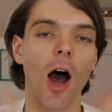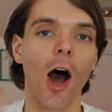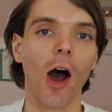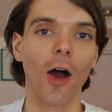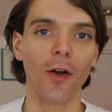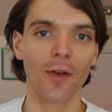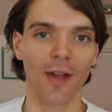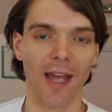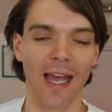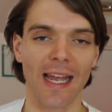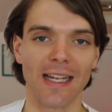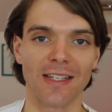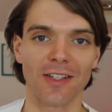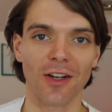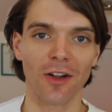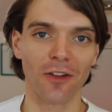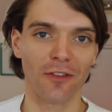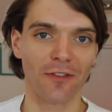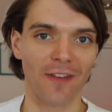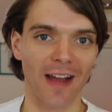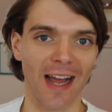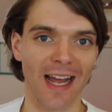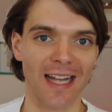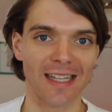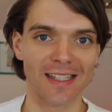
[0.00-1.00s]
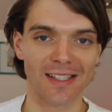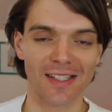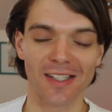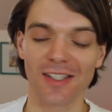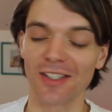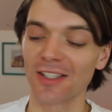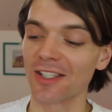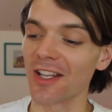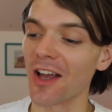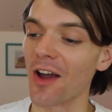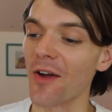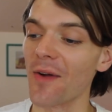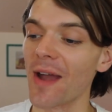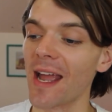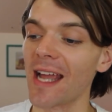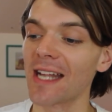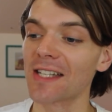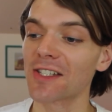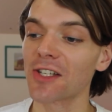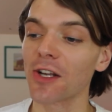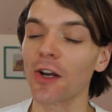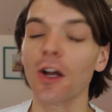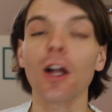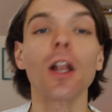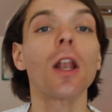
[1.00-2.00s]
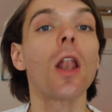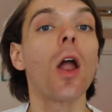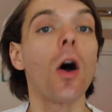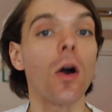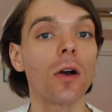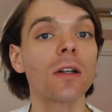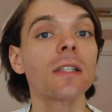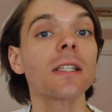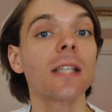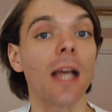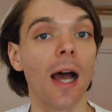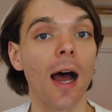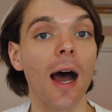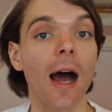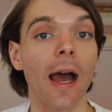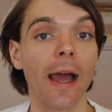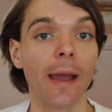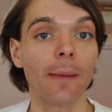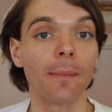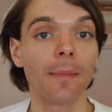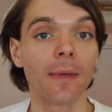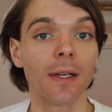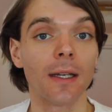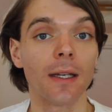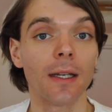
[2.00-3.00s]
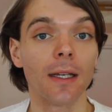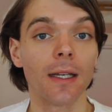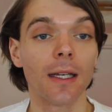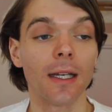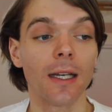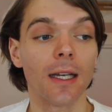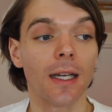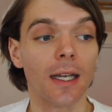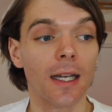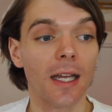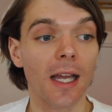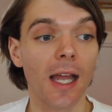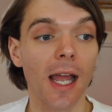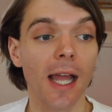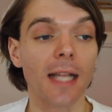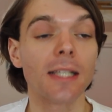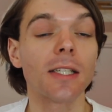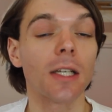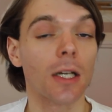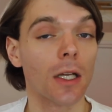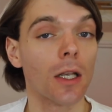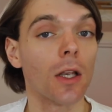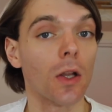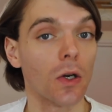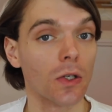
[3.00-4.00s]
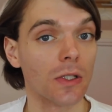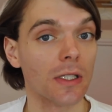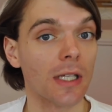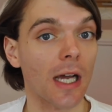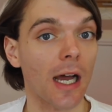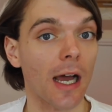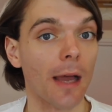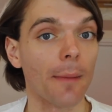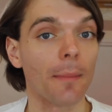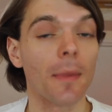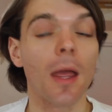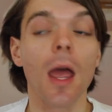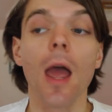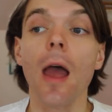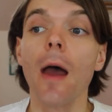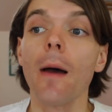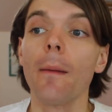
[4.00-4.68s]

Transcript: Okay, doll fans, so it took a long time it took a long time.